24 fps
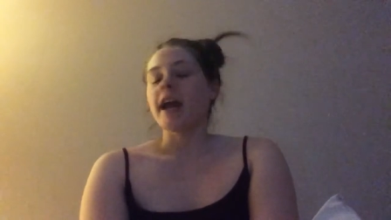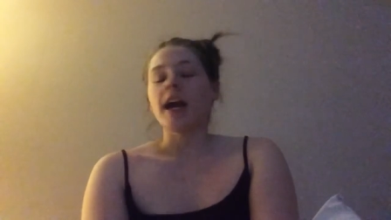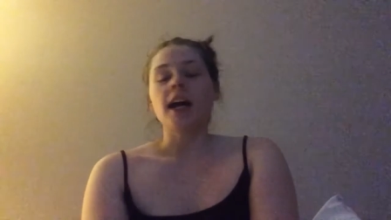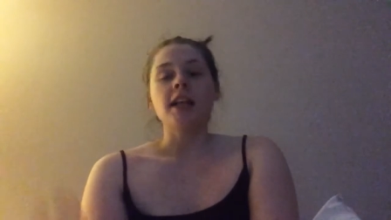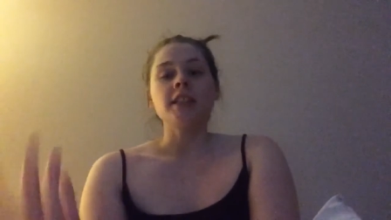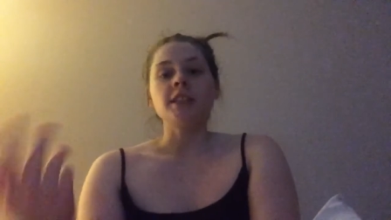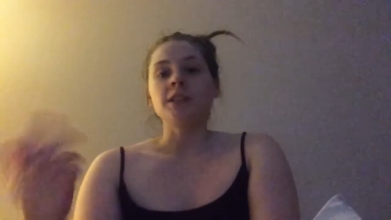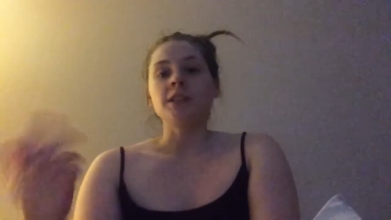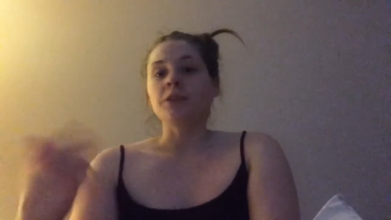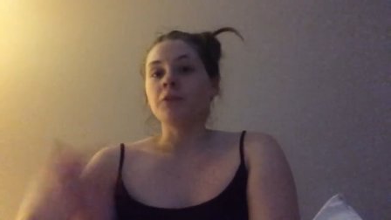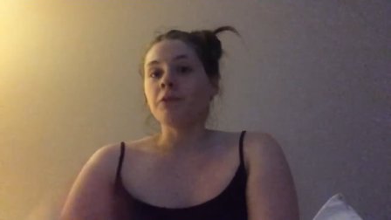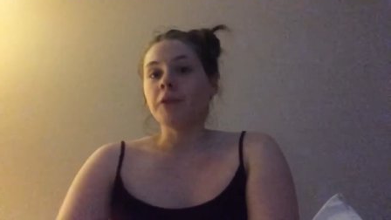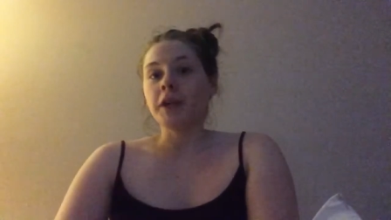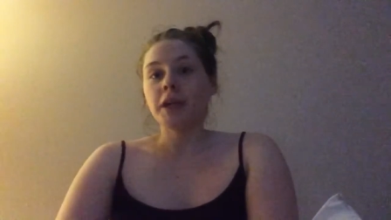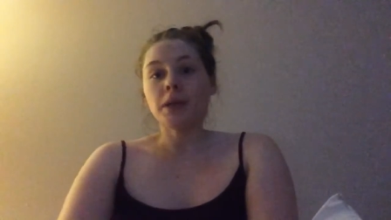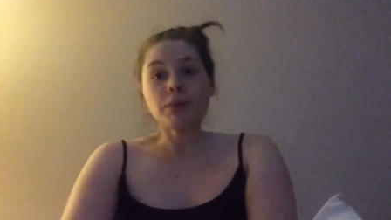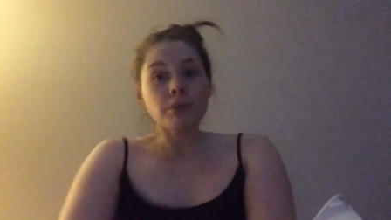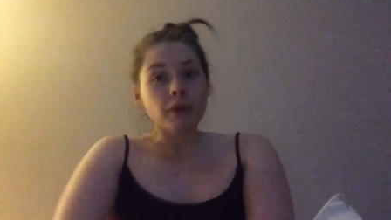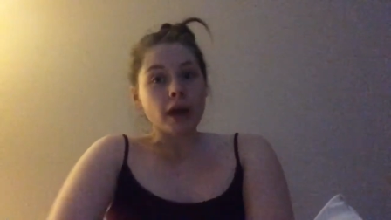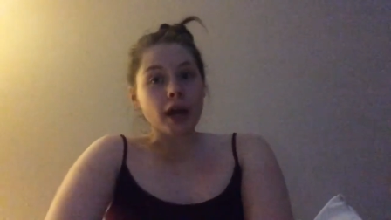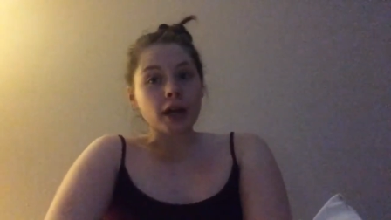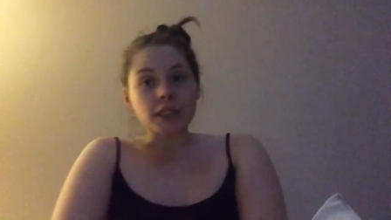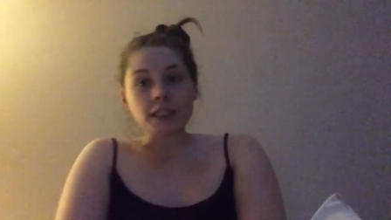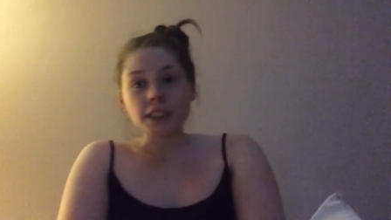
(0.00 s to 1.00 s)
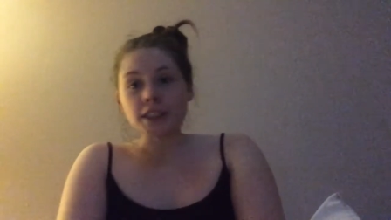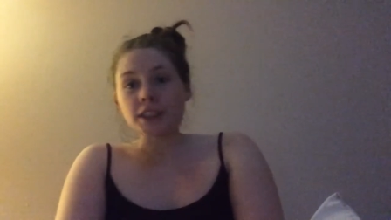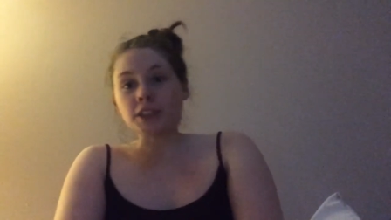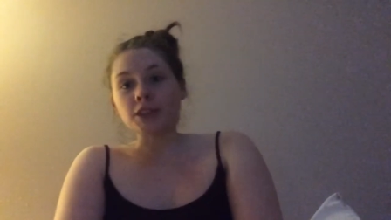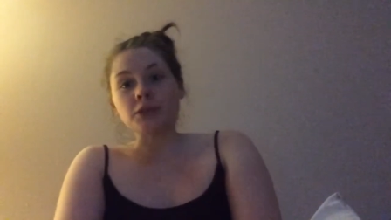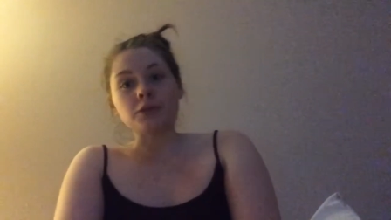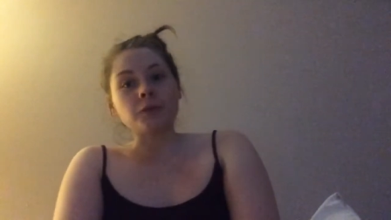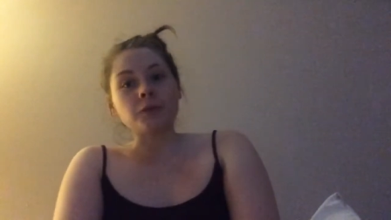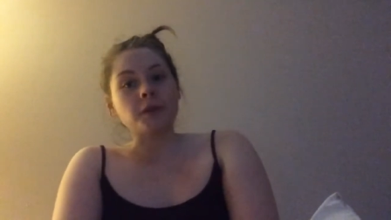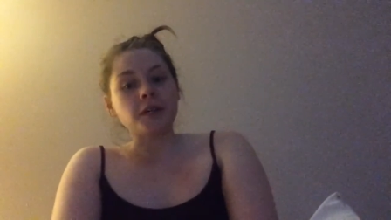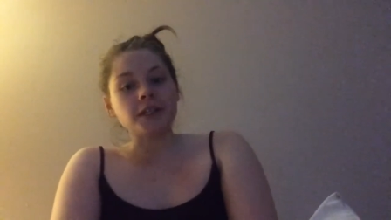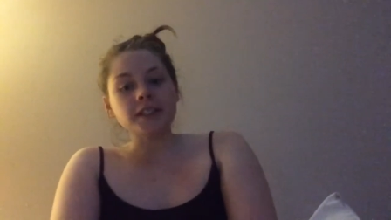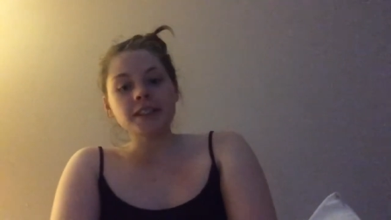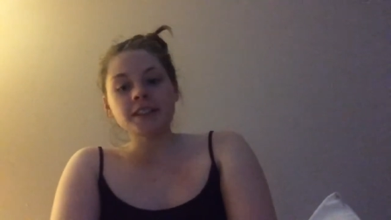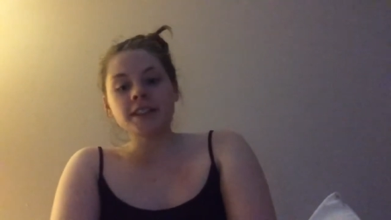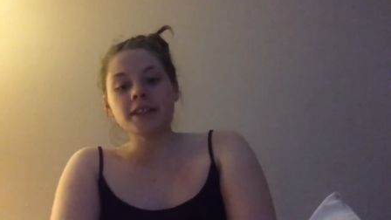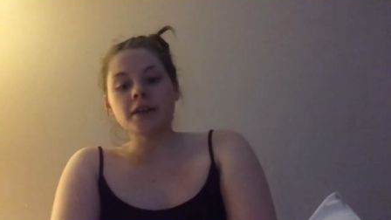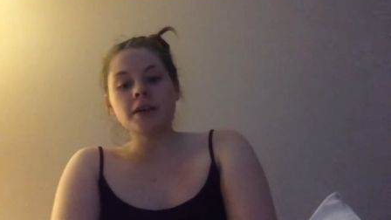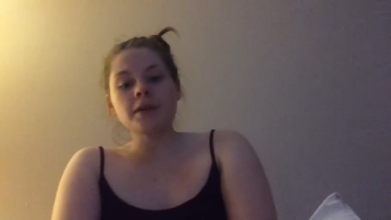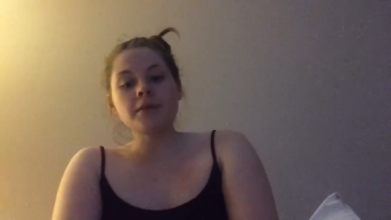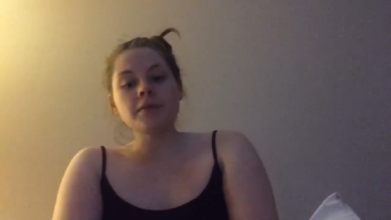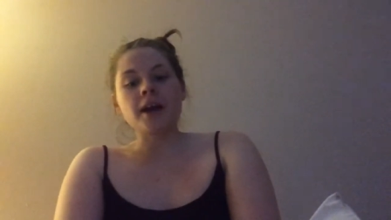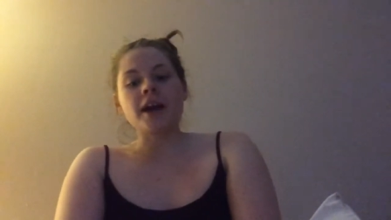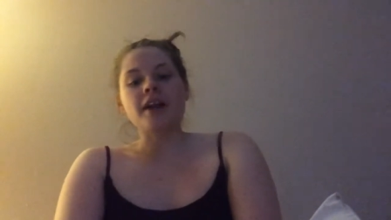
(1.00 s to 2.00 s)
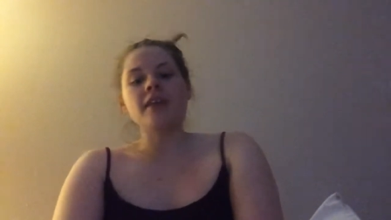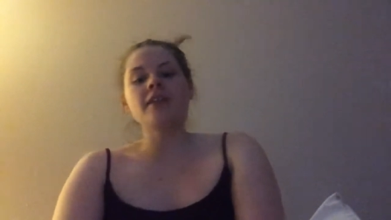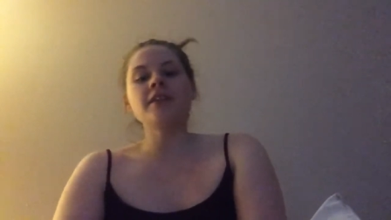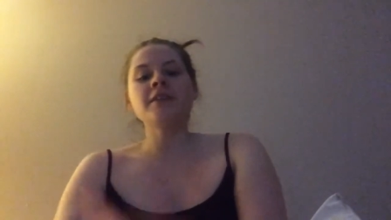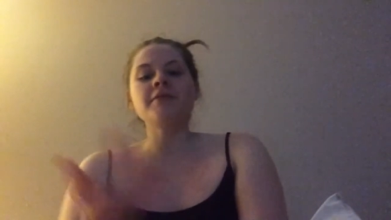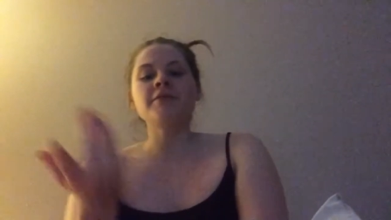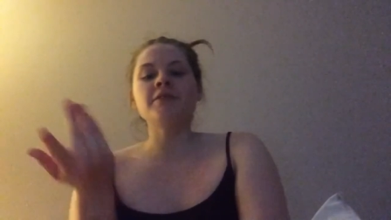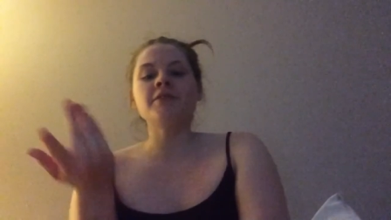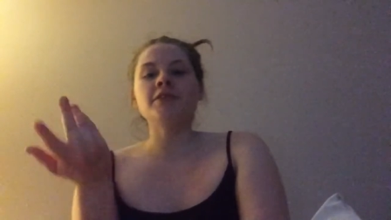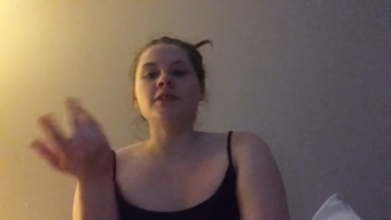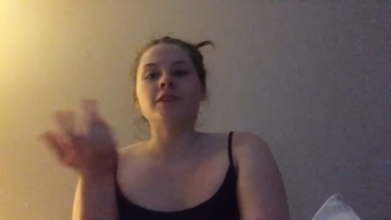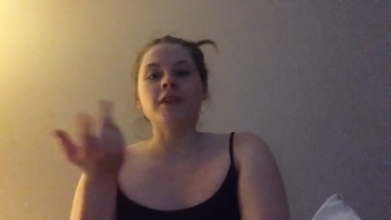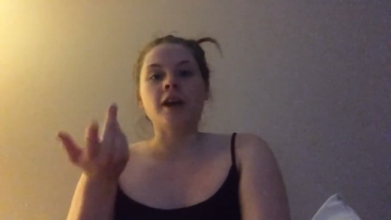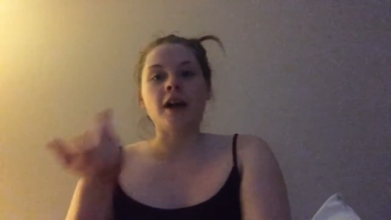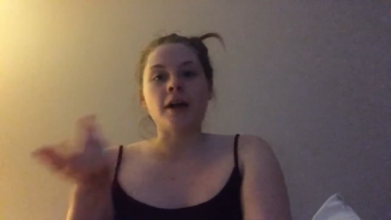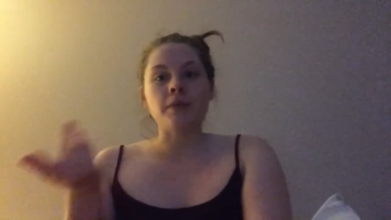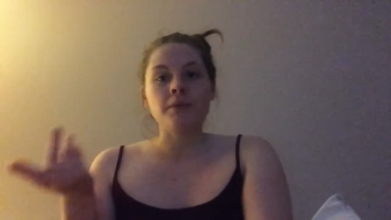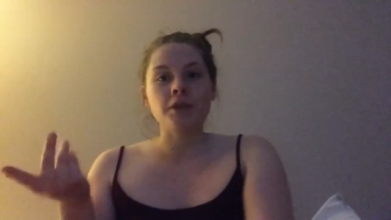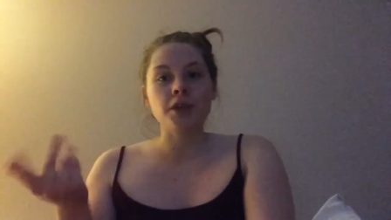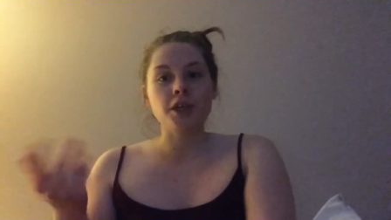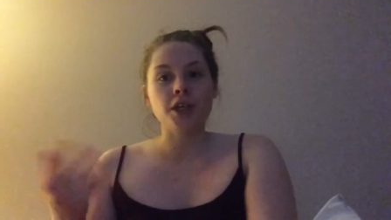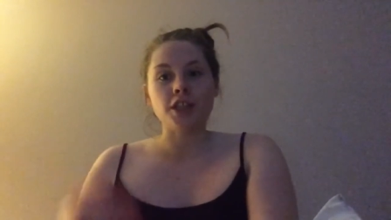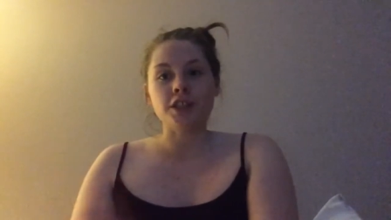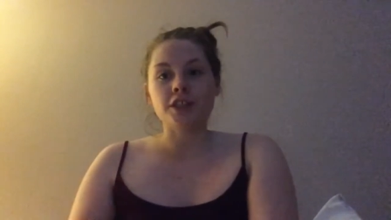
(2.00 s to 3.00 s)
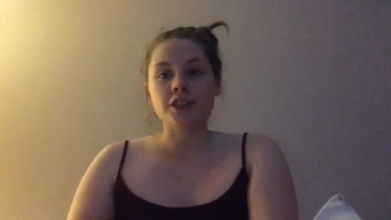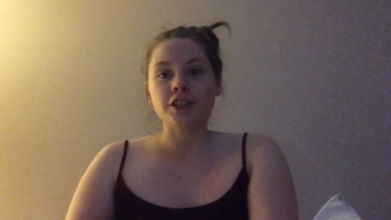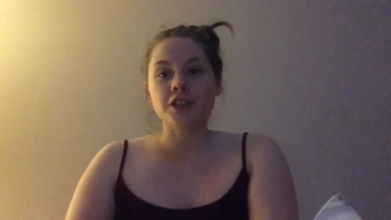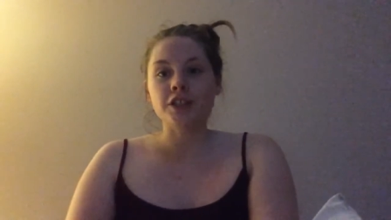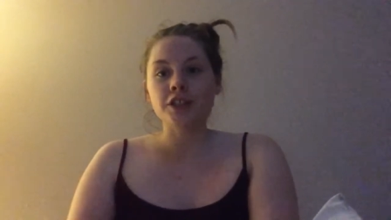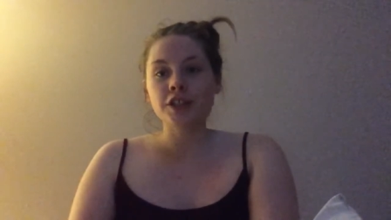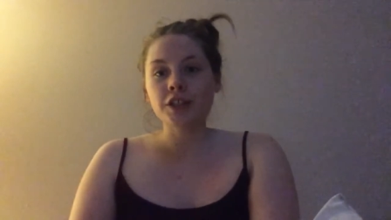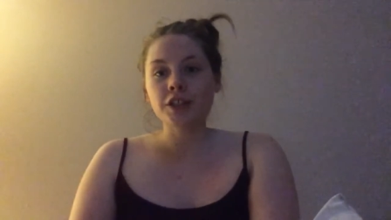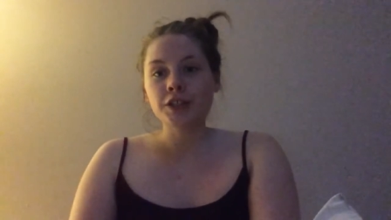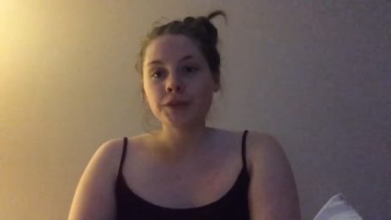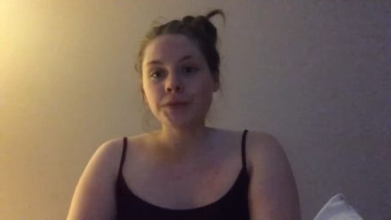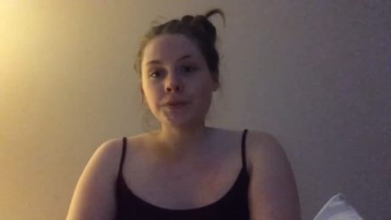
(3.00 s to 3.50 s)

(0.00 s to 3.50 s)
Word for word: got some wheat brownies. You want some? I don't even know how many I took,